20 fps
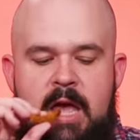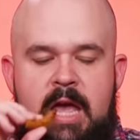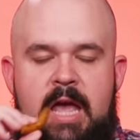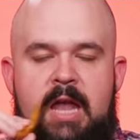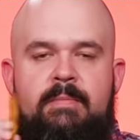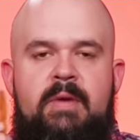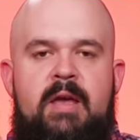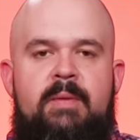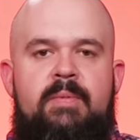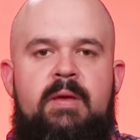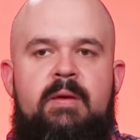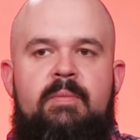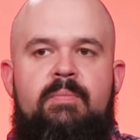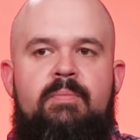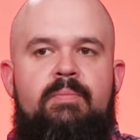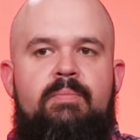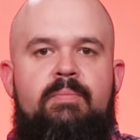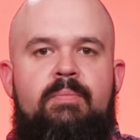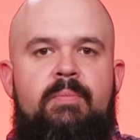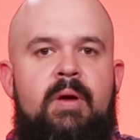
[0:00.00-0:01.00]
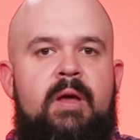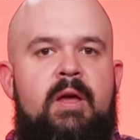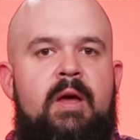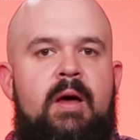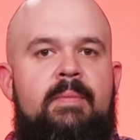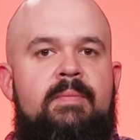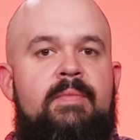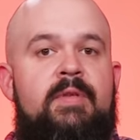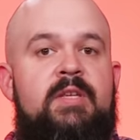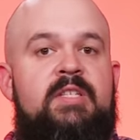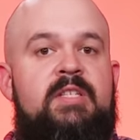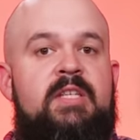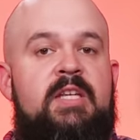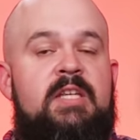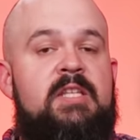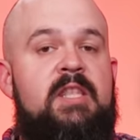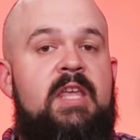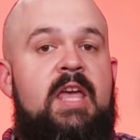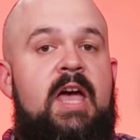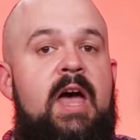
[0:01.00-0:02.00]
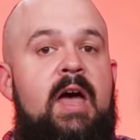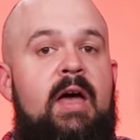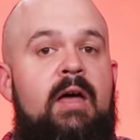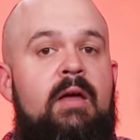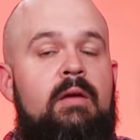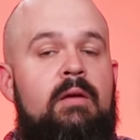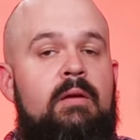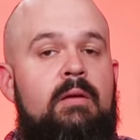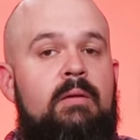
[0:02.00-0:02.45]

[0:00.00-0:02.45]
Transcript: and maybe become the 6th guy.